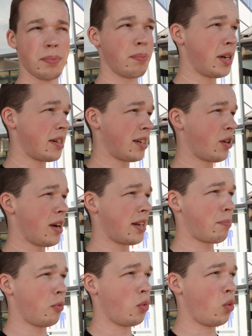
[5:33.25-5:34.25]
but it's a great
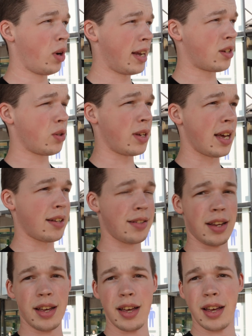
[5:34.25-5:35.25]
way to get
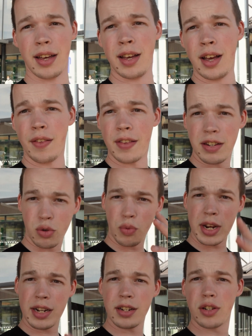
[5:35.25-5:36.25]
this
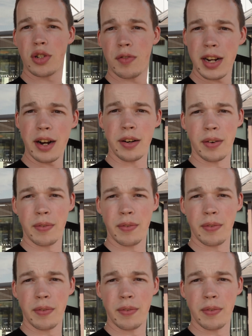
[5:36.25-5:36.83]
region souvenir.